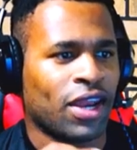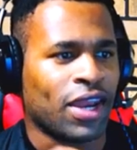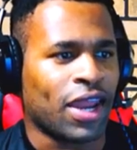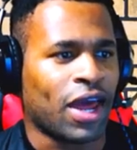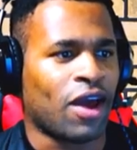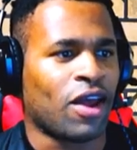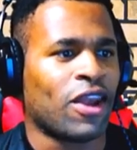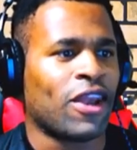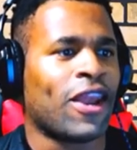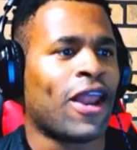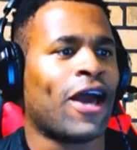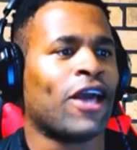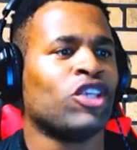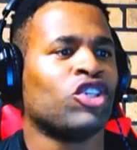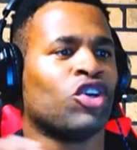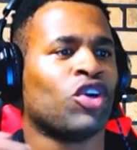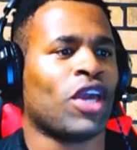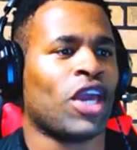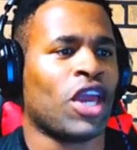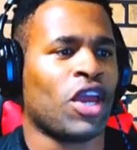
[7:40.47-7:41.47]
Now,
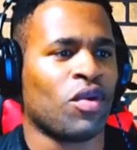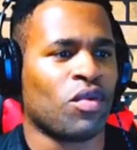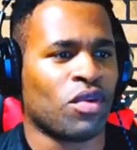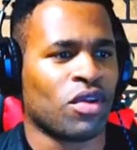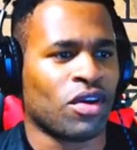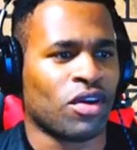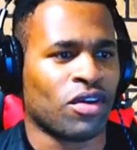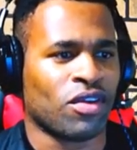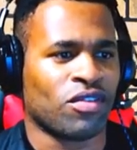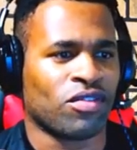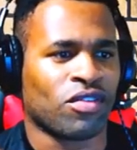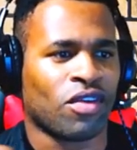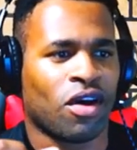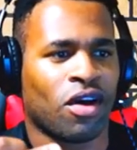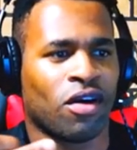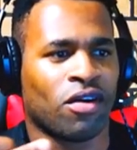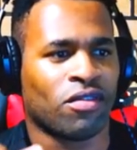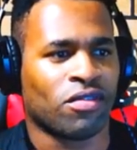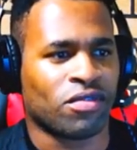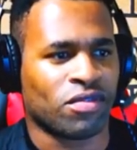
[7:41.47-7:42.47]
larger areas
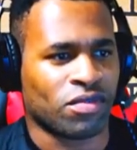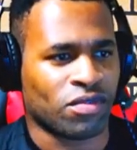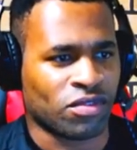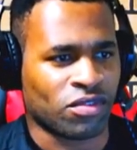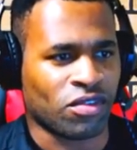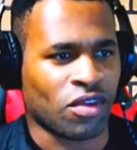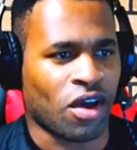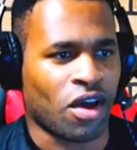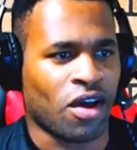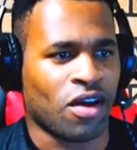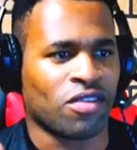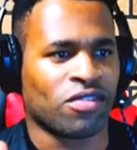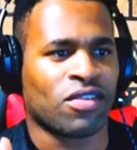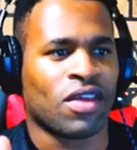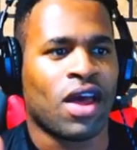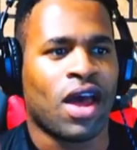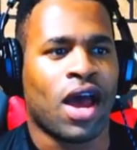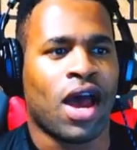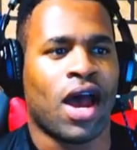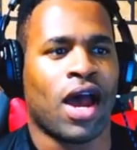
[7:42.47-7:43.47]
of
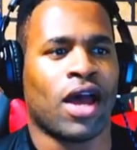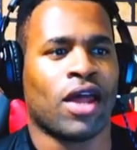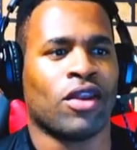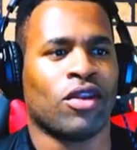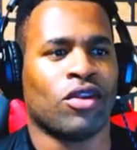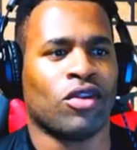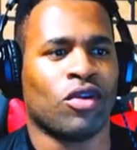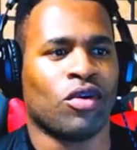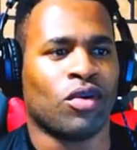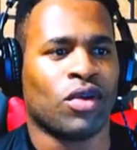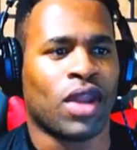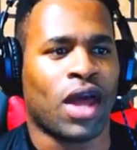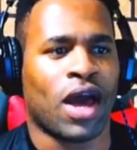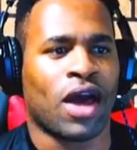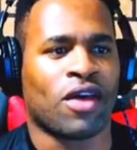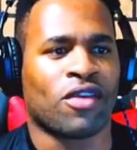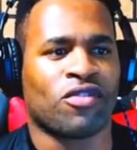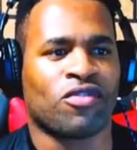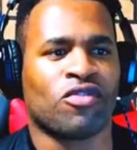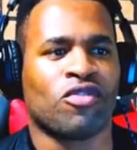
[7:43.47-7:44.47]
stars are known
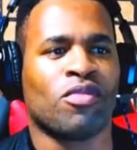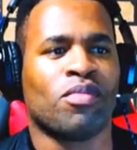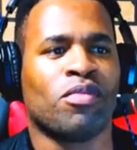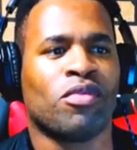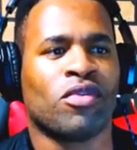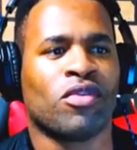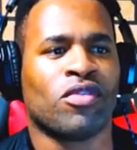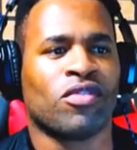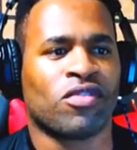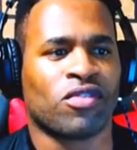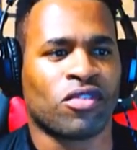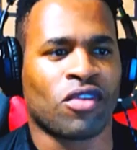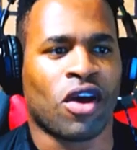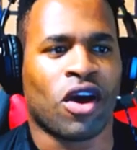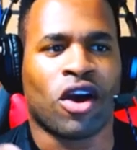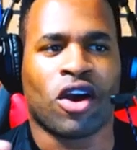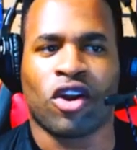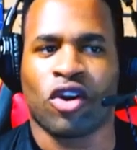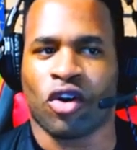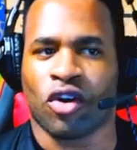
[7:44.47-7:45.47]
as
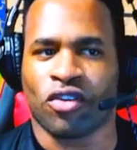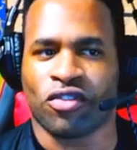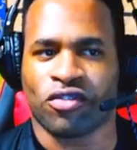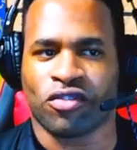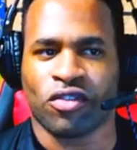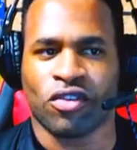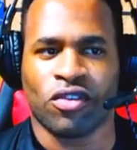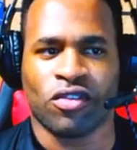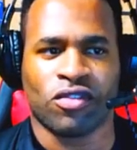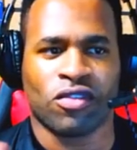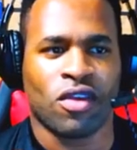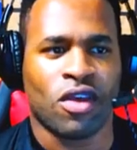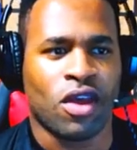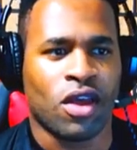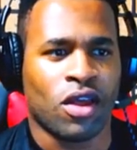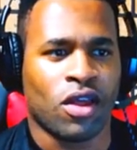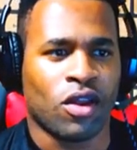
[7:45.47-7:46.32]
superstar clusters.